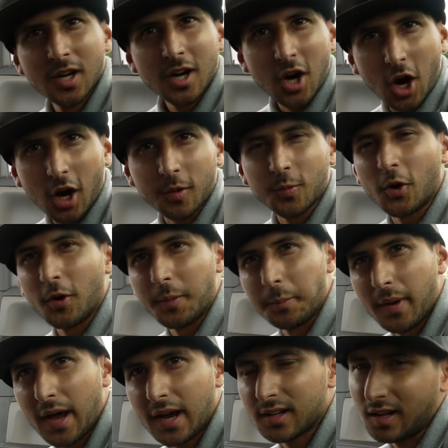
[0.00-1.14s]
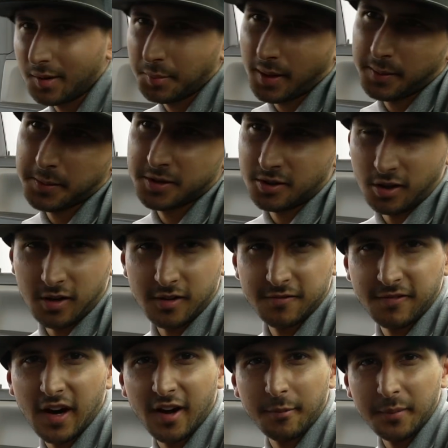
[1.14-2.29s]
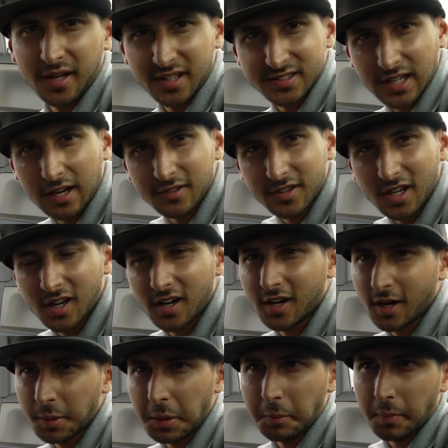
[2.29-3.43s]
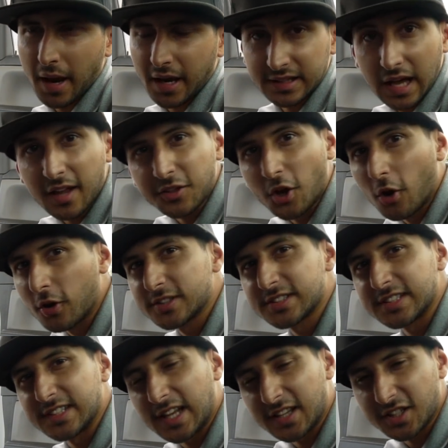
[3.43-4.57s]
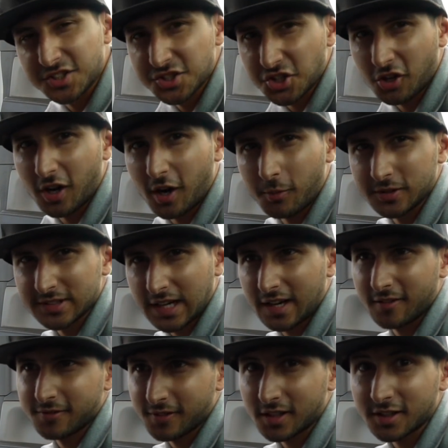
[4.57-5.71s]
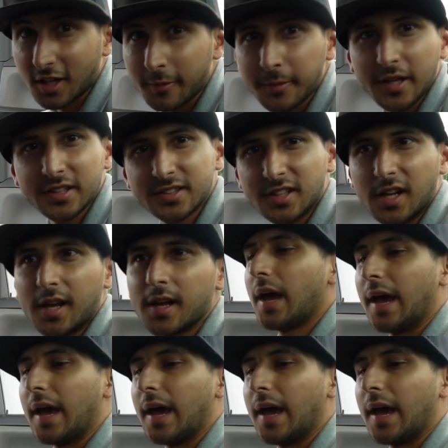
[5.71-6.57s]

Conroe and back like maybe 35 minutes out there and coming back, not noticing that the control arm was kind of f***ed up yesterday.